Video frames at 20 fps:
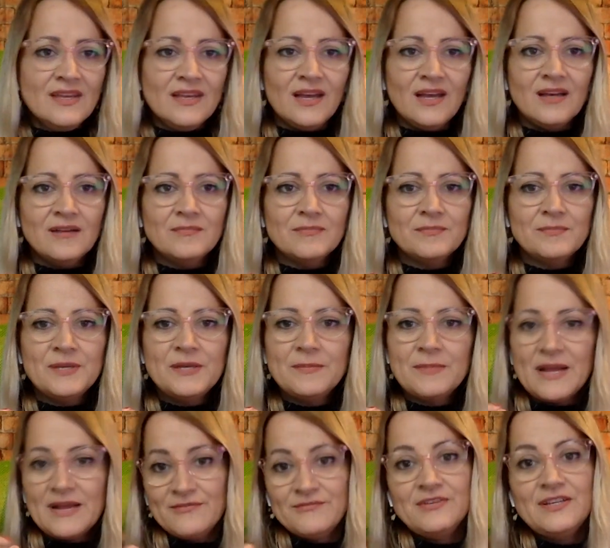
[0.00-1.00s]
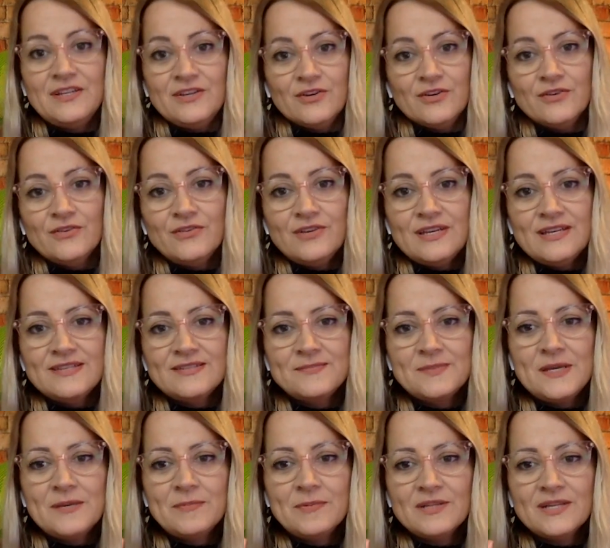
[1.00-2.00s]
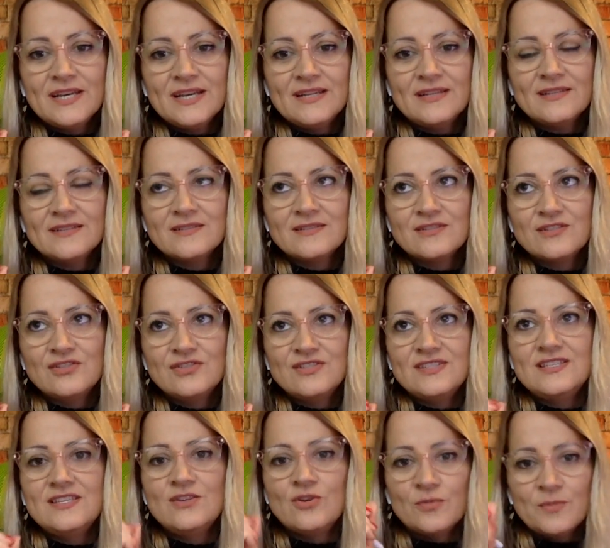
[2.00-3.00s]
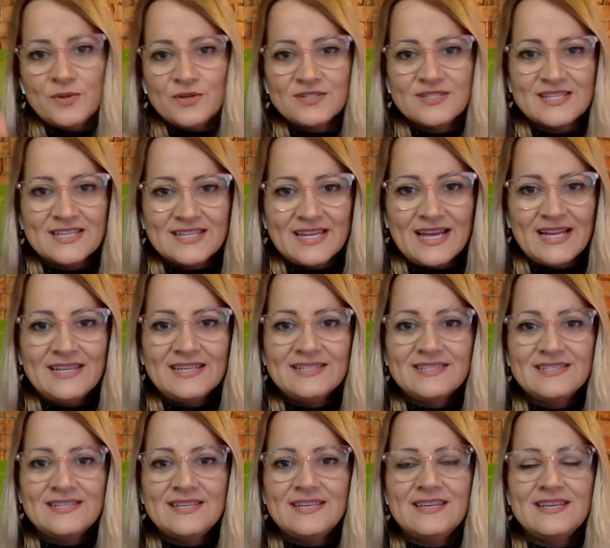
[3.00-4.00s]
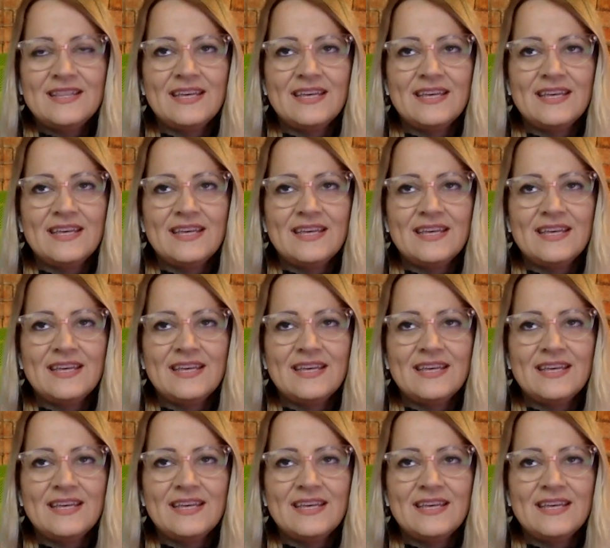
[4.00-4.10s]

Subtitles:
and video, is people get to see your personality.